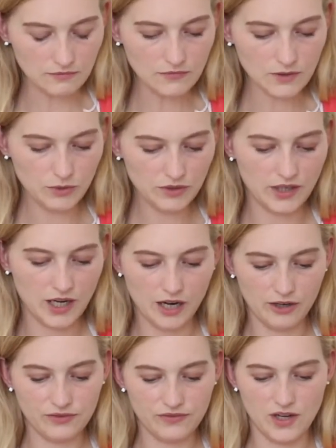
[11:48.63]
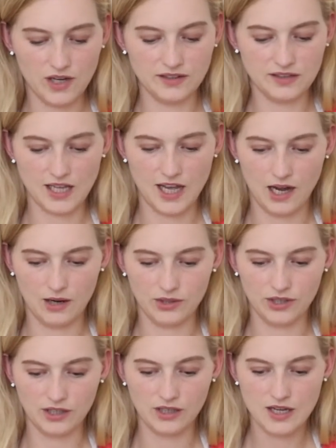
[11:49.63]
We have the Hierophant, the
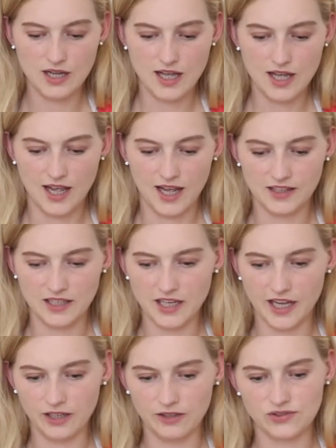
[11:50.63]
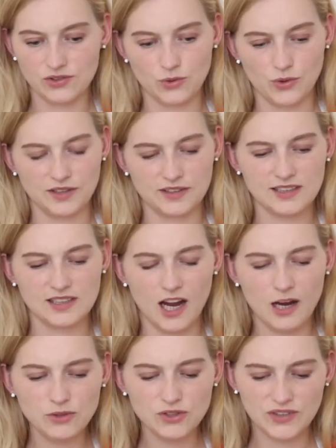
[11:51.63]
Tower, and the Knight of Swords. I
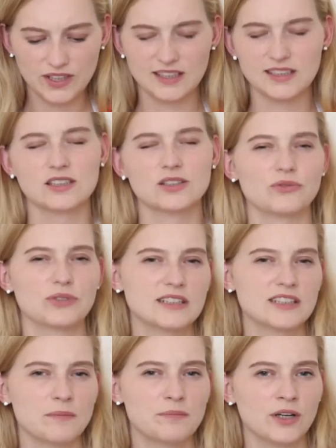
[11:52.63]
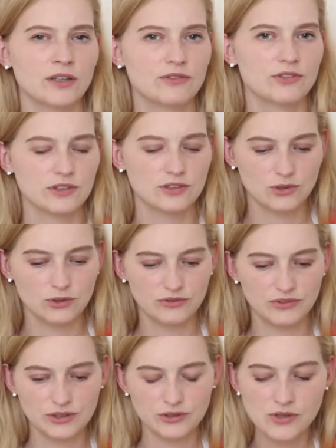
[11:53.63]
almost feel like this is a reset button for the two of
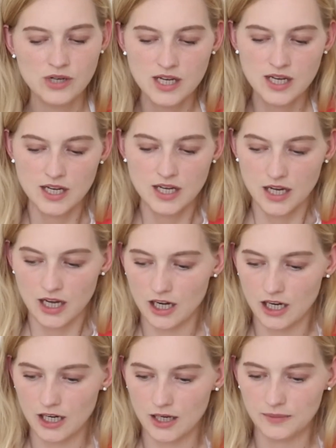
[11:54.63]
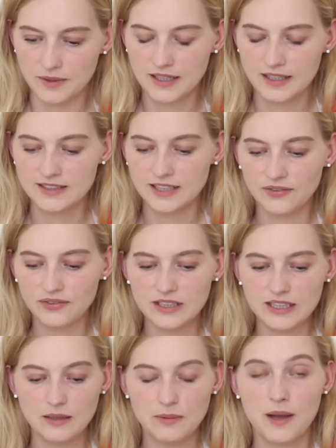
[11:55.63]
you.
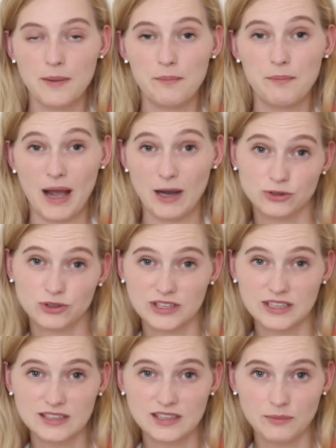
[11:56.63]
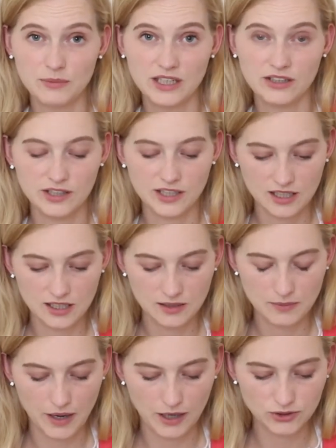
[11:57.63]
Definitely boundaries, I'm hearing.
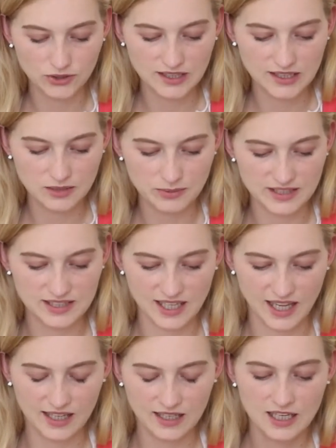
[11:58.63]
Boundaries need to be set.